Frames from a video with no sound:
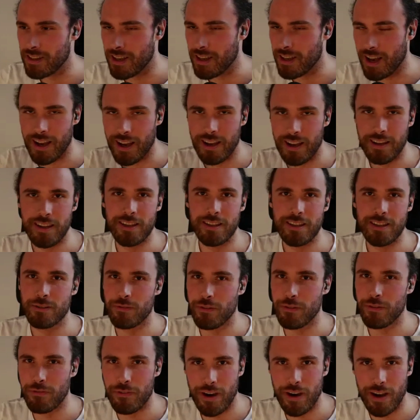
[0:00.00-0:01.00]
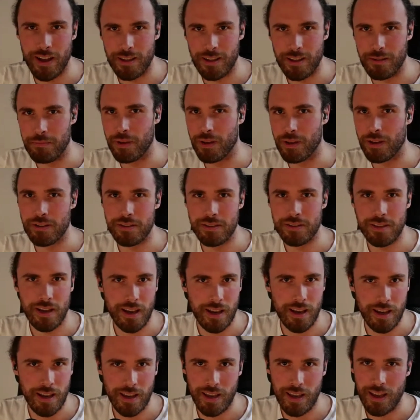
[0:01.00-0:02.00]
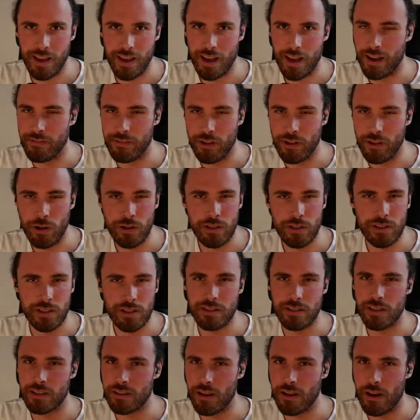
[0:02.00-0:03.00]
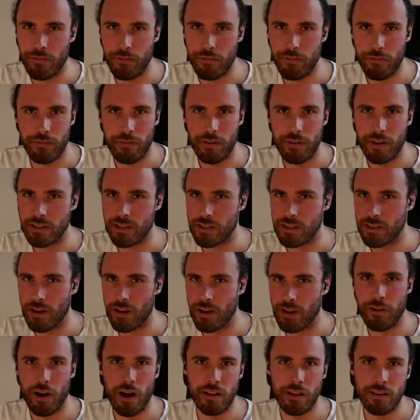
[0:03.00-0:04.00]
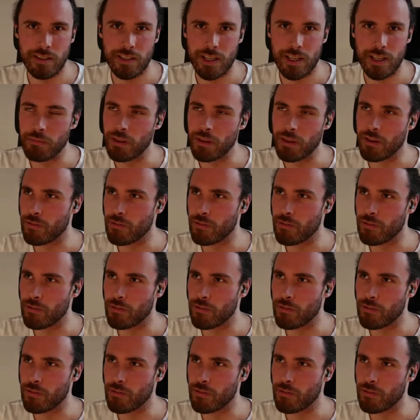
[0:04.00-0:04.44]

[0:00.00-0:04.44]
I need to refine them because I've noticed it's a tough concept.